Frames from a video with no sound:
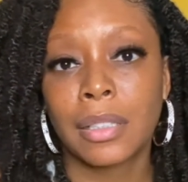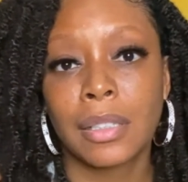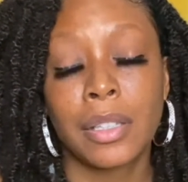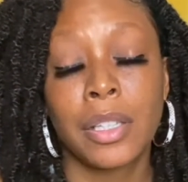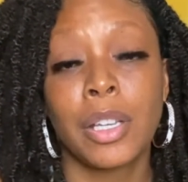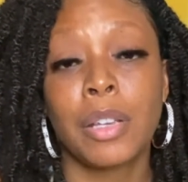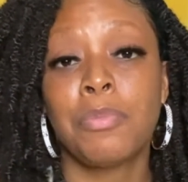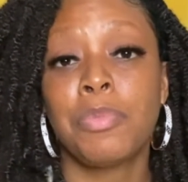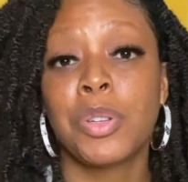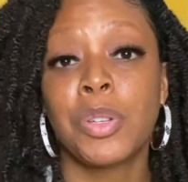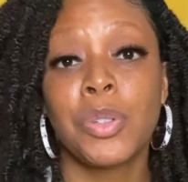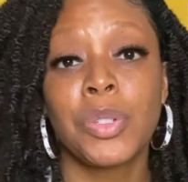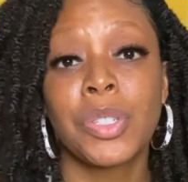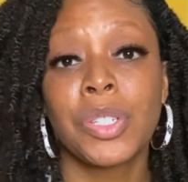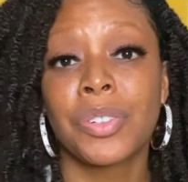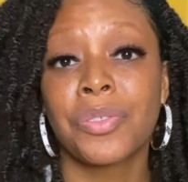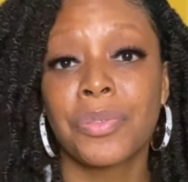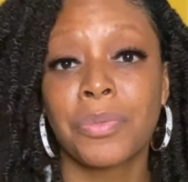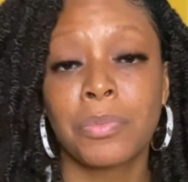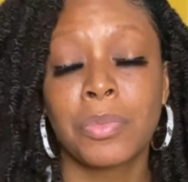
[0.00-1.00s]
the
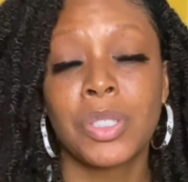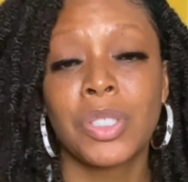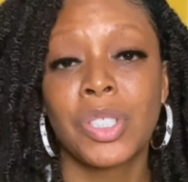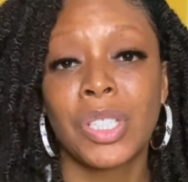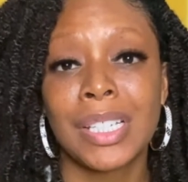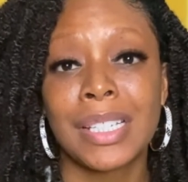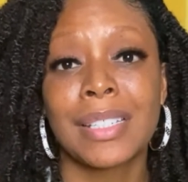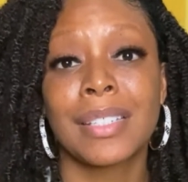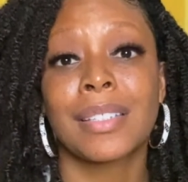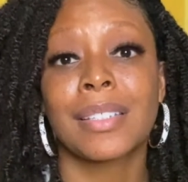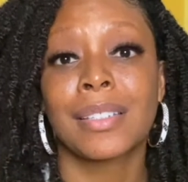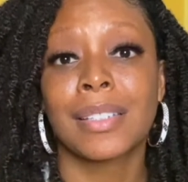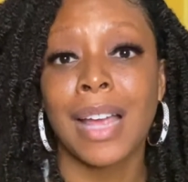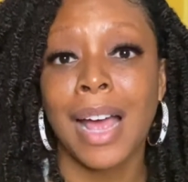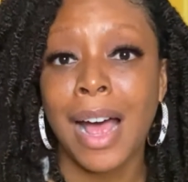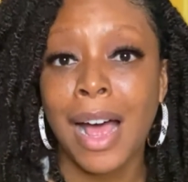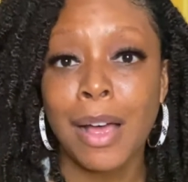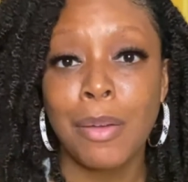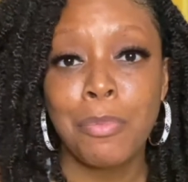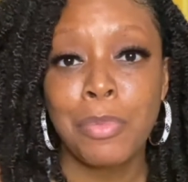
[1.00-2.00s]
abuser would just
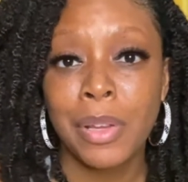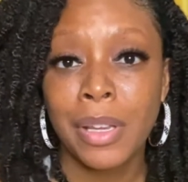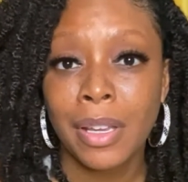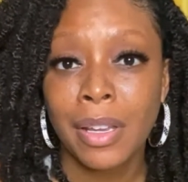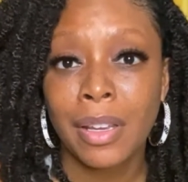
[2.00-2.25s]
stop.